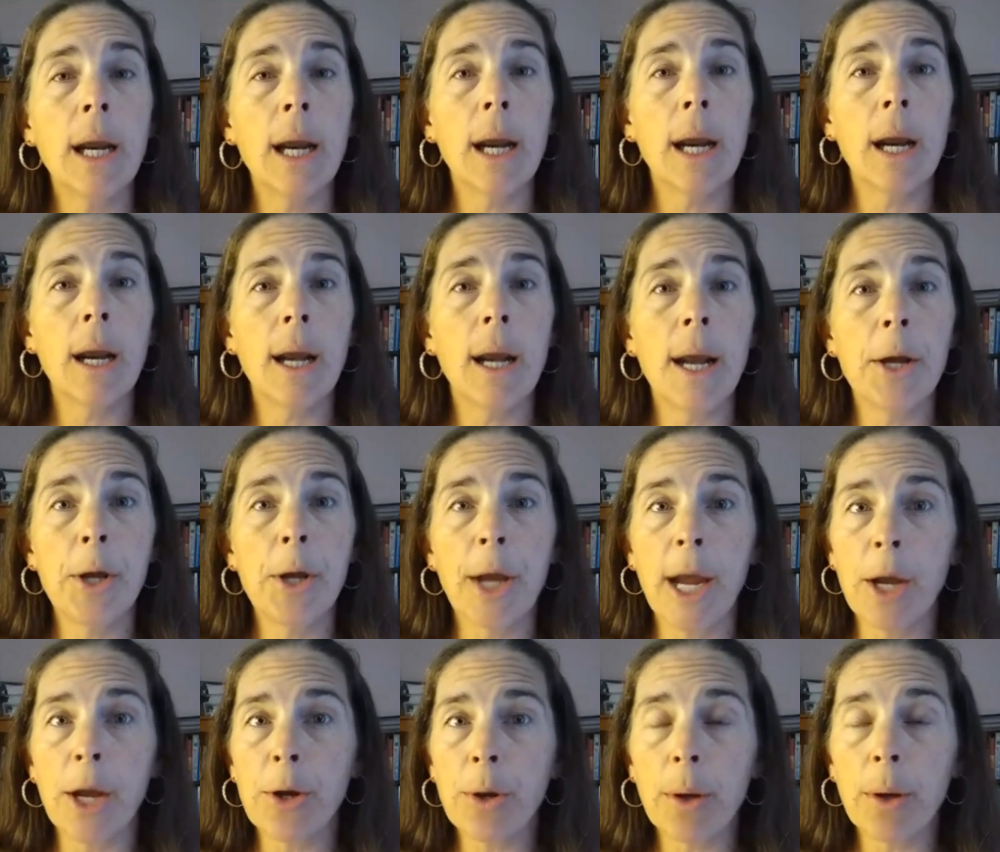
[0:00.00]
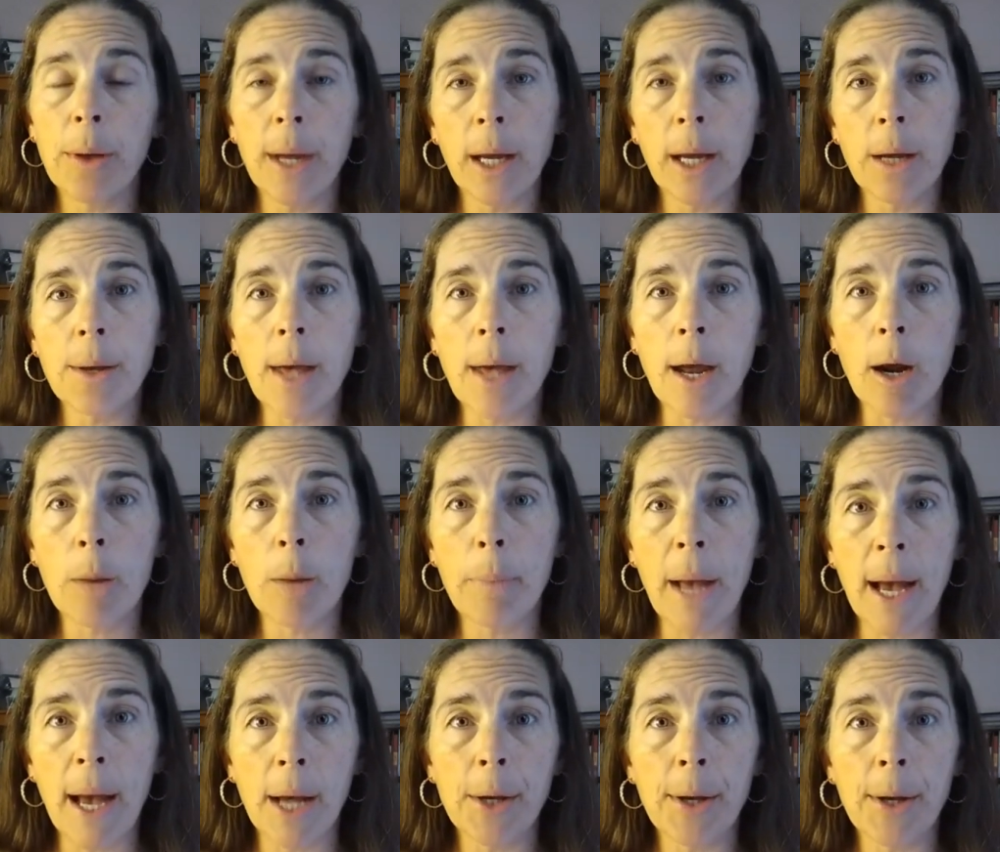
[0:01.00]
educational things that are
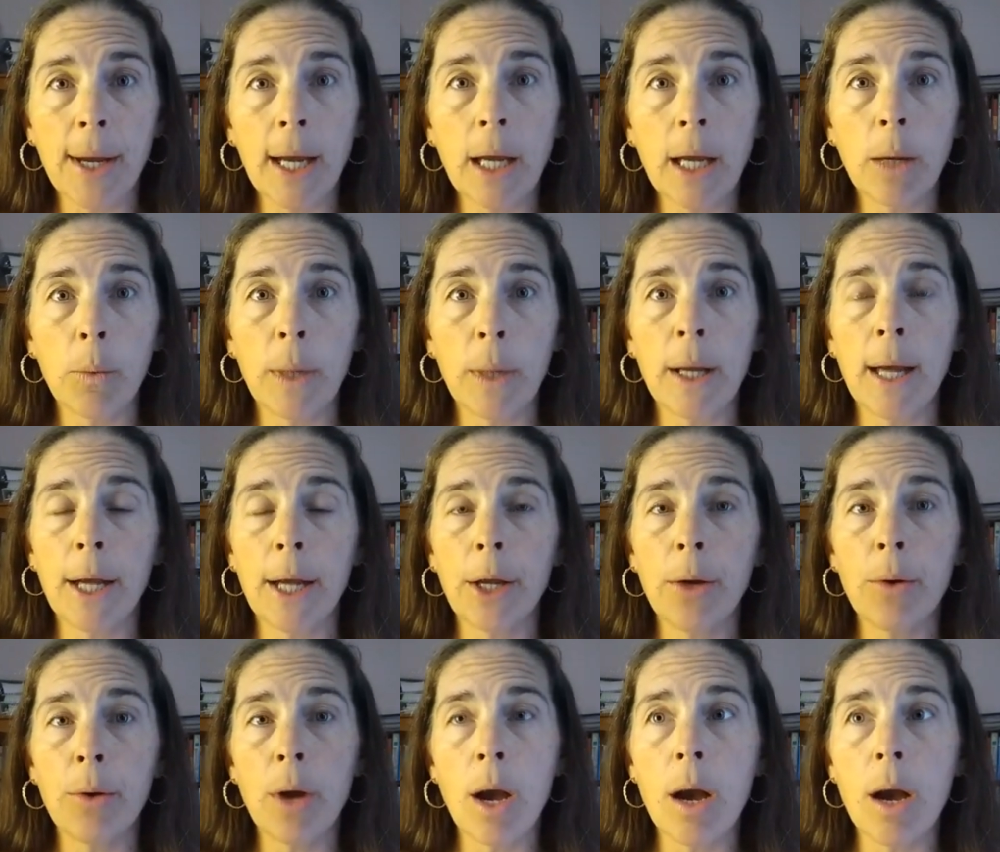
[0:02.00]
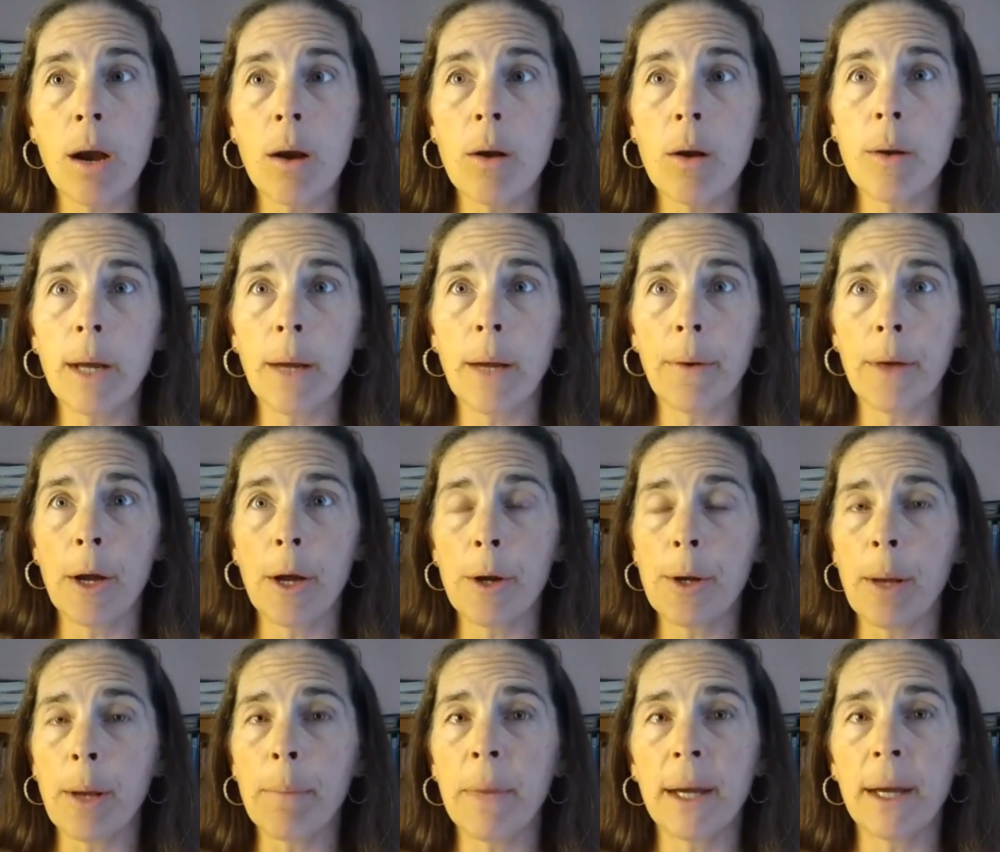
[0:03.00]
passing. We let you know if
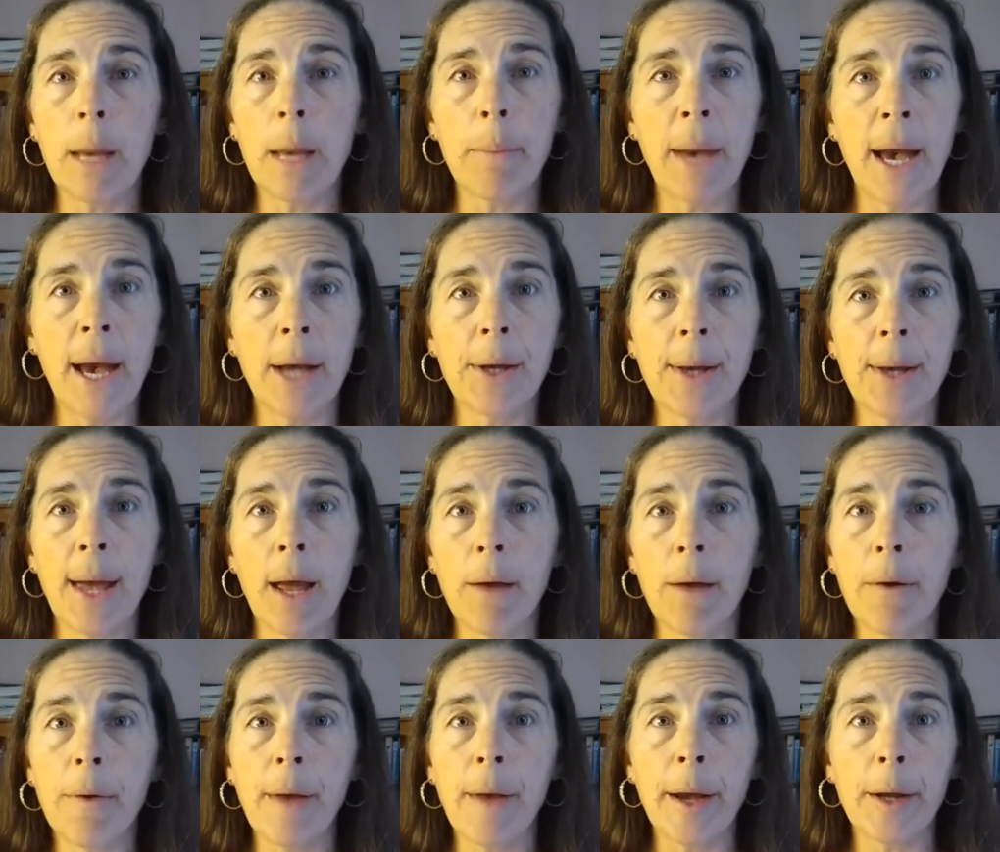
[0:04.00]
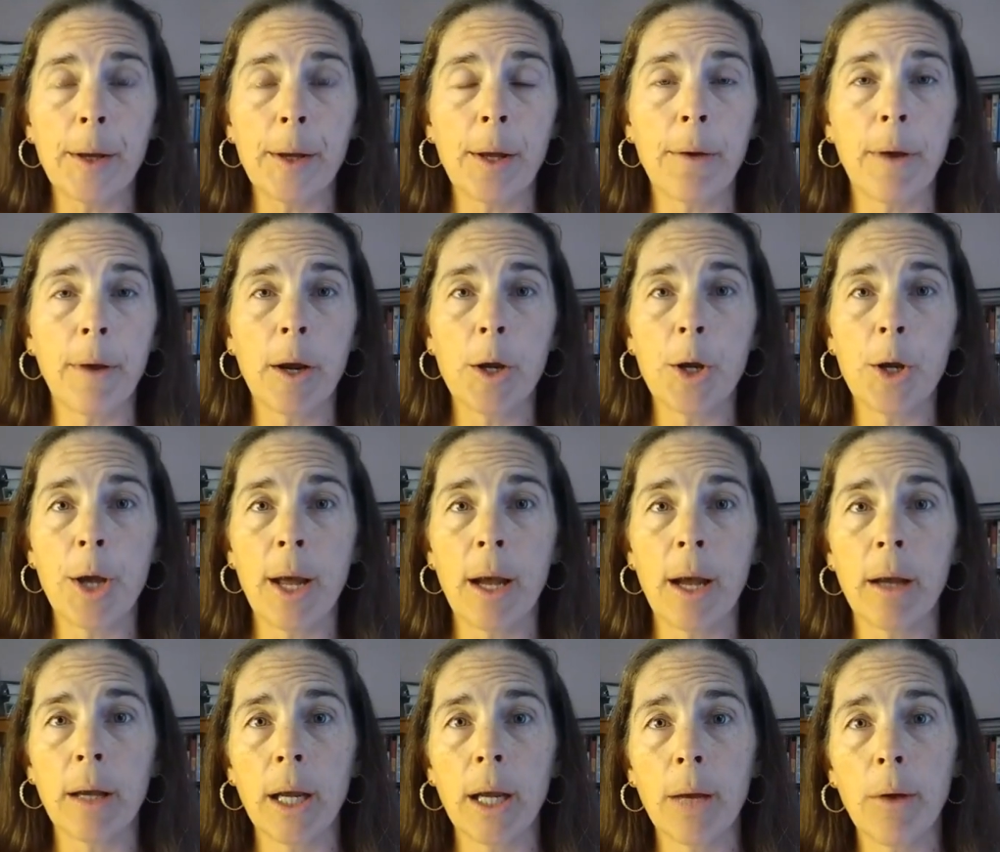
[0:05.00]
there's something that passed that affects the
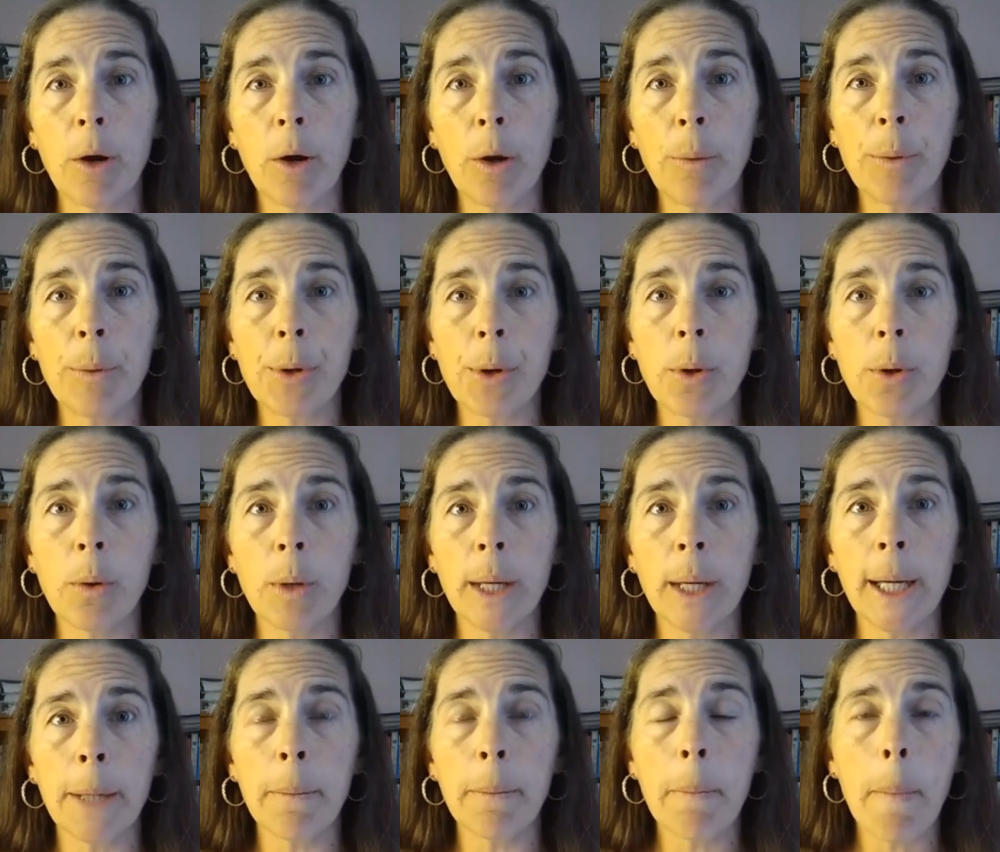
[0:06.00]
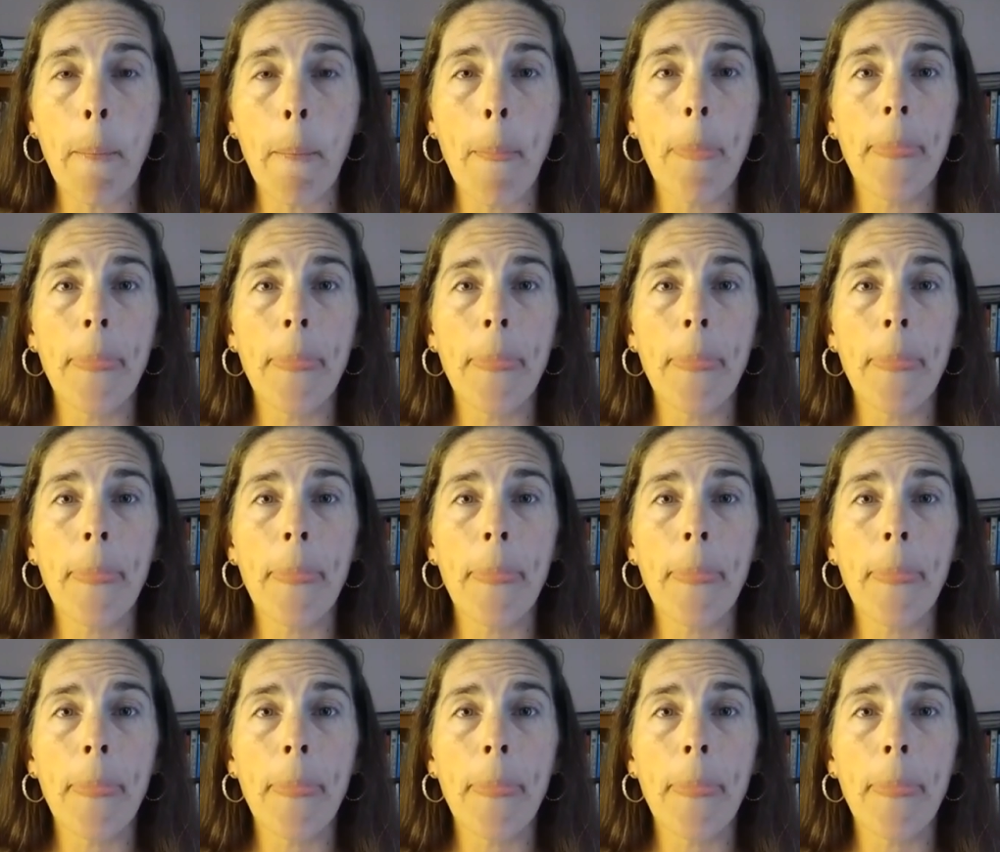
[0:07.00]
functionality of homeschooling.